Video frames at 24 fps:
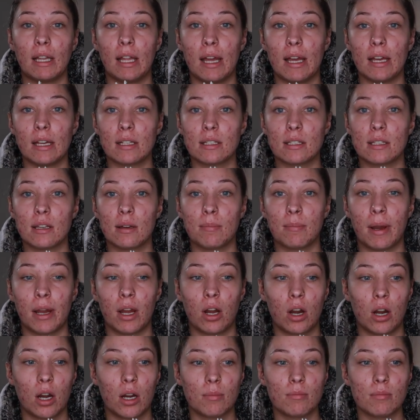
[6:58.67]
legs, my
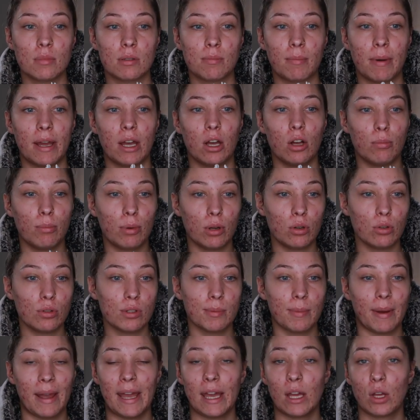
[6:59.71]
arms, my elbows, my